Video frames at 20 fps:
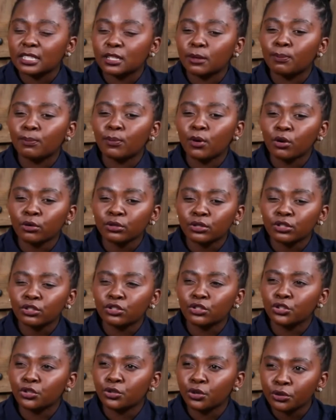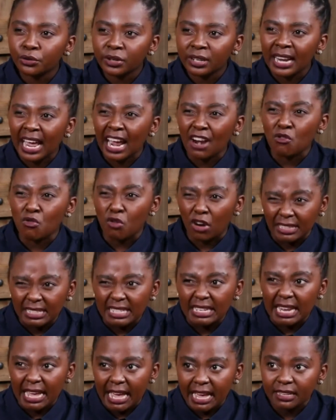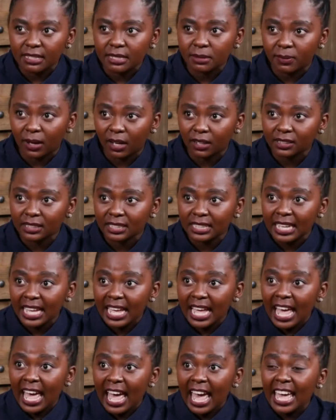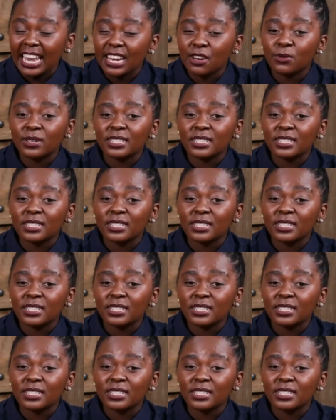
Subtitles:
is a potent urine and rotten egg smell. And it